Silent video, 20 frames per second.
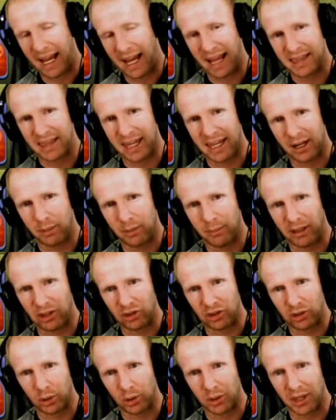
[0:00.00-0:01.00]
and that'll
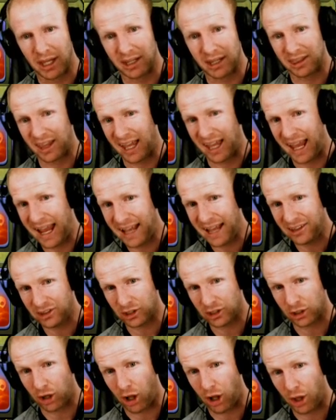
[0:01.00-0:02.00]
make so that the
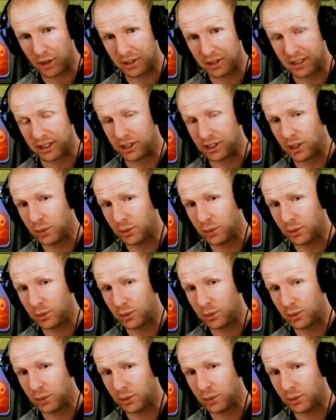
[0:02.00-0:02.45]
haste are all you need.